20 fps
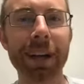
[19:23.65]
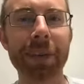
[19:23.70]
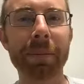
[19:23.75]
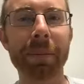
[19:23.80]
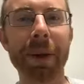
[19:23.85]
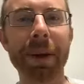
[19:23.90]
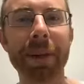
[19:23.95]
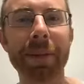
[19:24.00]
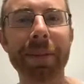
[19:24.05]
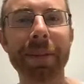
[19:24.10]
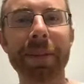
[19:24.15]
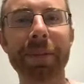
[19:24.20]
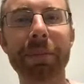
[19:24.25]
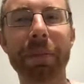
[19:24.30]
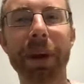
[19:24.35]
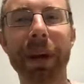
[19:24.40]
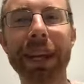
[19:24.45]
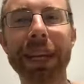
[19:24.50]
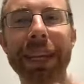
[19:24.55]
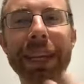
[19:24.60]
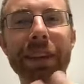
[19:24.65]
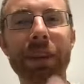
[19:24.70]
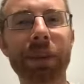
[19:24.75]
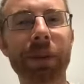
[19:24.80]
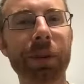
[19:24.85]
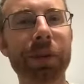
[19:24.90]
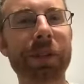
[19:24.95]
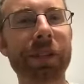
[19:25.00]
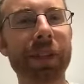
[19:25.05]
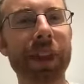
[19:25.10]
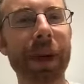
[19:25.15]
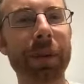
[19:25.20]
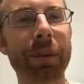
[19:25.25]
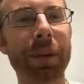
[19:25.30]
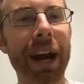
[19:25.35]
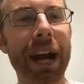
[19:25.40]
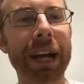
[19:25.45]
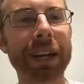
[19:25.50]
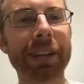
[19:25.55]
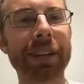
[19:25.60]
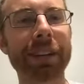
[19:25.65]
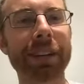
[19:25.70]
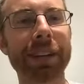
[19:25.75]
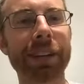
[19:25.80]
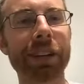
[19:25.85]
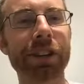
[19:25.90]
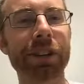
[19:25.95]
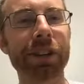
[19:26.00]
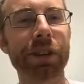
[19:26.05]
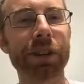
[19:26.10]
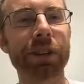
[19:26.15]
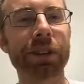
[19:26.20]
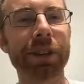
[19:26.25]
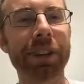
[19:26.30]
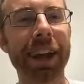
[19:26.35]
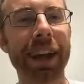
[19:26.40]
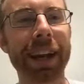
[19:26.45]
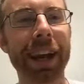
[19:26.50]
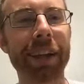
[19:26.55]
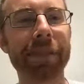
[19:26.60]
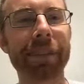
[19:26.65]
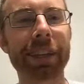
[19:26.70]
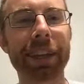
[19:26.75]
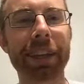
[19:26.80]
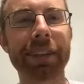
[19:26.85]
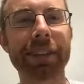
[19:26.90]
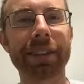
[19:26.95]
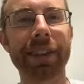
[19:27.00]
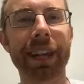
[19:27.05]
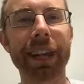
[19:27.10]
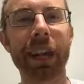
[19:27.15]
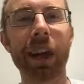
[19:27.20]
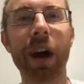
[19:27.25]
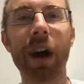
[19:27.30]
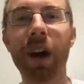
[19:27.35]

But it gets you into that practice, and it shows you that evidence, like,